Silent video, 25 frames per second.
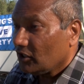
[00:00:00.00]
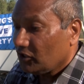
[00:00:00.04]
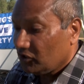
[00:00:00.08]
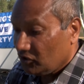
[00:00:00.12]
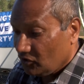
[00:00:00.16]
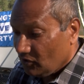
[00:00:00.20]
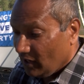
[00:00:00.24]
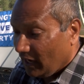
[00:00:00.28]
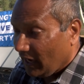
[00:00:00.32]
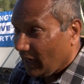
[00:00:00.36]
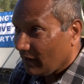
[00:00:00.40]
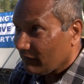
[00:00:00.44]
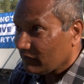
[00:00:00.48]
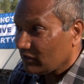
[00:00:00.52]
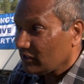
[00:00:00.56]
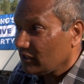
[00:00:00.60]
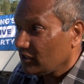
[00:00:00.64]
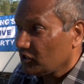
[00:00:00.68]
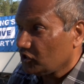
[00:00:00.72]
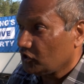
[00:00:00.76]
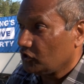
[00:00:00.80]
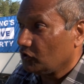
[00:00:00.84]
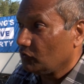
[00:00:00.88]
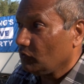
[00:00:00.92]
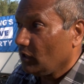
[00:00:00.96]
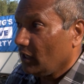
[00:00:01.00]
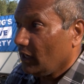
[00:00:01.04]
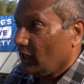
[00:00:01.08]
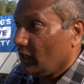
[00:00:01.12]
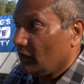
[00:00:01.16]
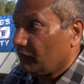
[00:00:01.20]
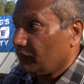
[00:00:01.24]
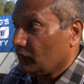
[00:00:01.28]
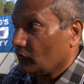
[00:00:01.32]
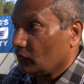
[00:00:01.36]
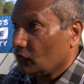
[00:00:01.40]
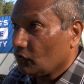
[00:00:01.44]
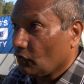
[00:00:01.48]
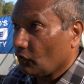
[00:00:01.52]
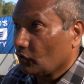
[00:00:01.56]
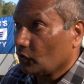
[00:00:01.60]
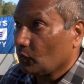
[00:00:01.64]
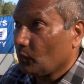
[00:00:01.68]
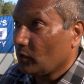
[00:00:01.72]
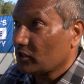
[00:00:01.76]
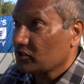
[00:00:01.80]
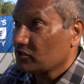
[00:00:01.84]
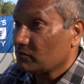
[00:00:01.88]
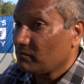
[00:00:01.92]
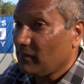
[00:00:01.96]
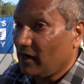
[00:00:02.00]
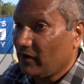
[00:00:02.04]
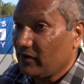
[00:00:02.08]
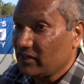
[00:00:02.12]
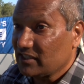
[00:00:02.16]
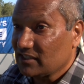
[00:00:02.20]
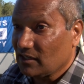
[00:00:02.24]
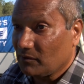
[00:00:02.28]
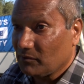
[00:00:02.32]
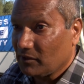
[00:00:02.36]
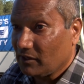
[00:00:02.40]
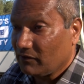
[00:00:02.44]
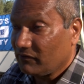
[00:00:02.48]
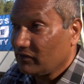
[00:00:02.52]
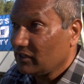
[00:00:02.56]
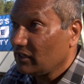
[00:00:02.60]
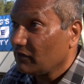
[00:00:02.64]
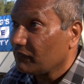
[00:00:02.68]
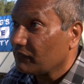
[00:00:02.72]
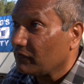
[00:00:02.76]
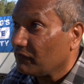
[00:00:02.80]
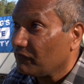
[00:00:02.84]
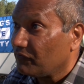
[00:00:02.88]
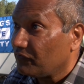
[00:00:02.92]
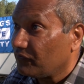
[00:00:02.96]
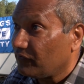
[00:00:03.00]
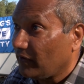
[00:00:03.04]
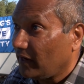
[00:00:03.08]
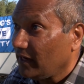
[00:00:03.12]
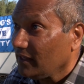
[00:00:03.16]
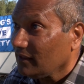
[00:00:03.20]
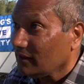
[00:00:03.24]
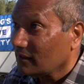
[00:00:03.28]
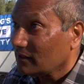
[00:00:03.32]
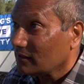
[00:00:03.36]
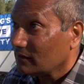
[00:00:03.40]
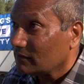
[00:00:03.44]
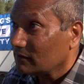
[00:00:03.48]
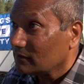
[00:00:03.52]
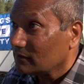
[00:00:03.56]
Do you have an issue if your daughter wants to marry someone of a different faith?